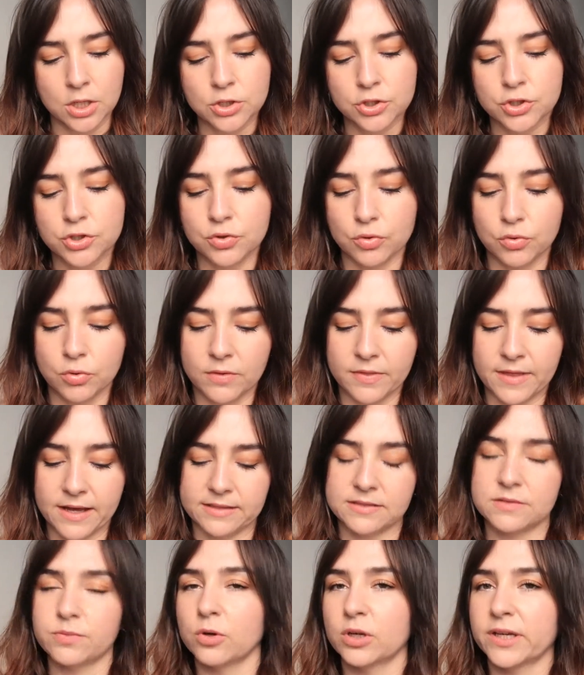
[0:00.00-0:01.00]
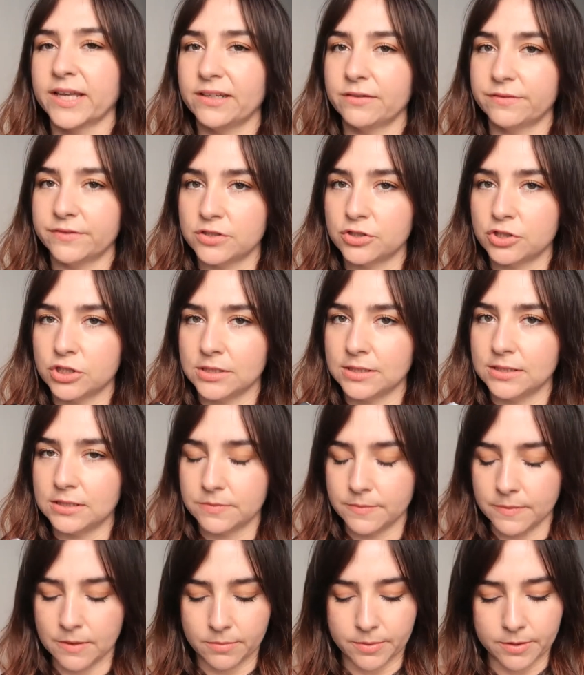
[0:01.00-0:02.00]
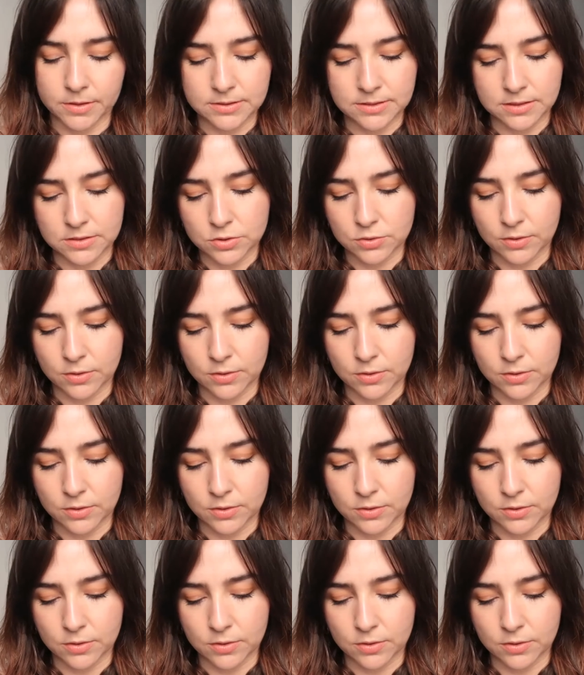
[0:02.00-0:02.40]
So that's what kind of intrigued me about it.